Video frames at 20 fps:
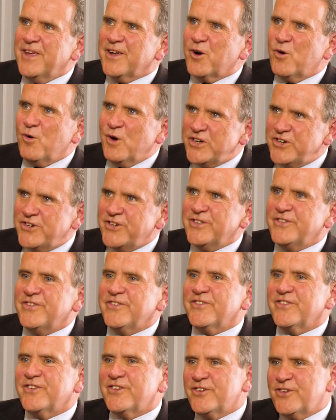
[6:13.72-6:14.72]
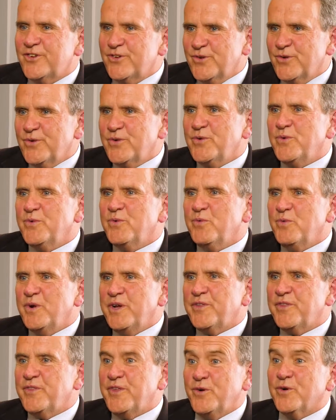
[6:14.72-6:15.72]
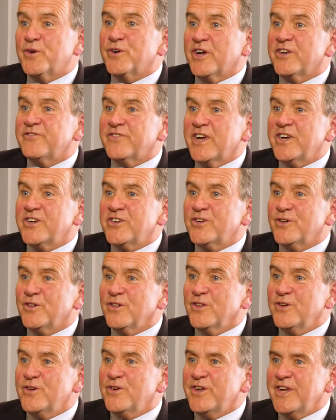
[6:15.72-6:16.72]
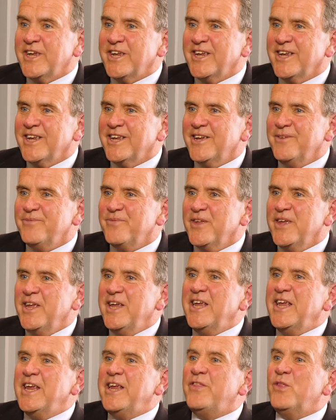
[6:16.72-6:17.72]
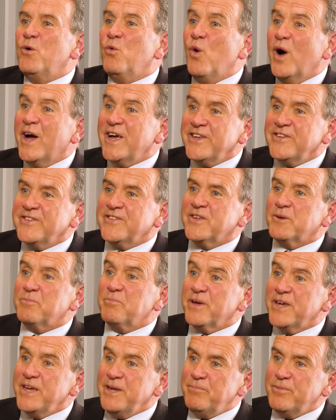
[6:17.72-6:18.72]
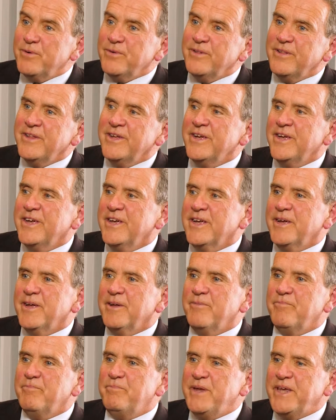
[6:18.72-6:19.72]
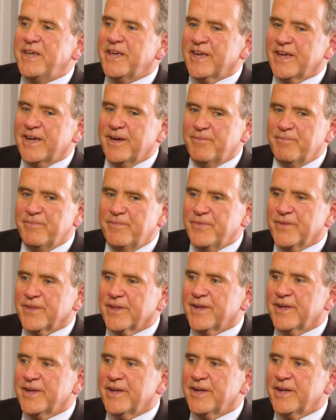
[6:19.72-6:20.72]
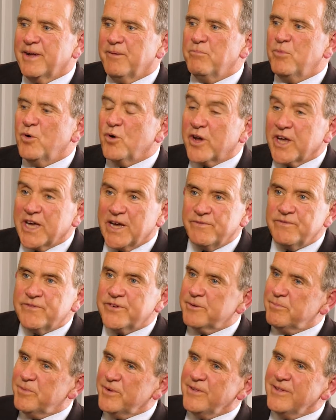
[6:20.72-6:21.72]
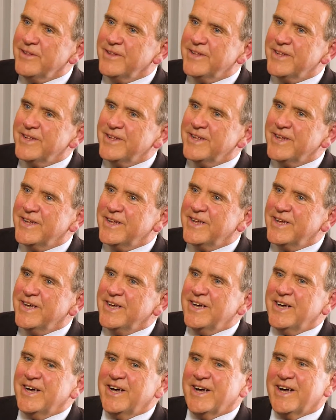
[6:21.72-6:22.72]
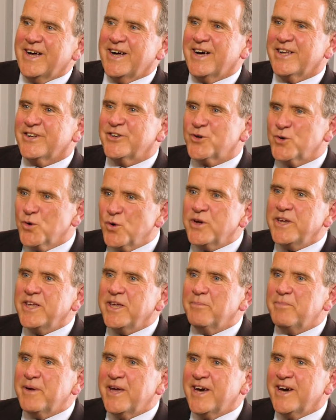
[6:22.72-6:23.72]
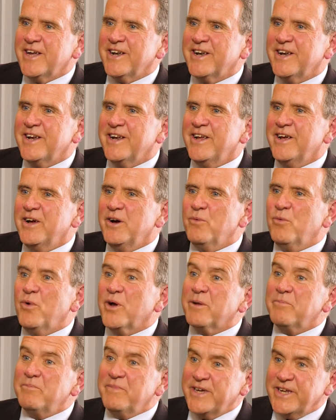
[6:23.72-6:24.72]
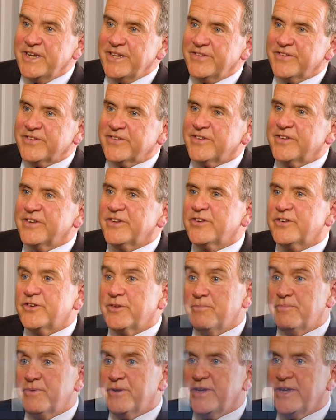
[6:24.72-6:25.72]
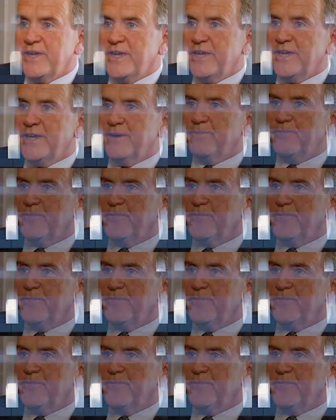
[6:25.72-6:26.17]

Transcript: questions to do with the organisational learning in the ways that people become more comfortable talking about what it means to be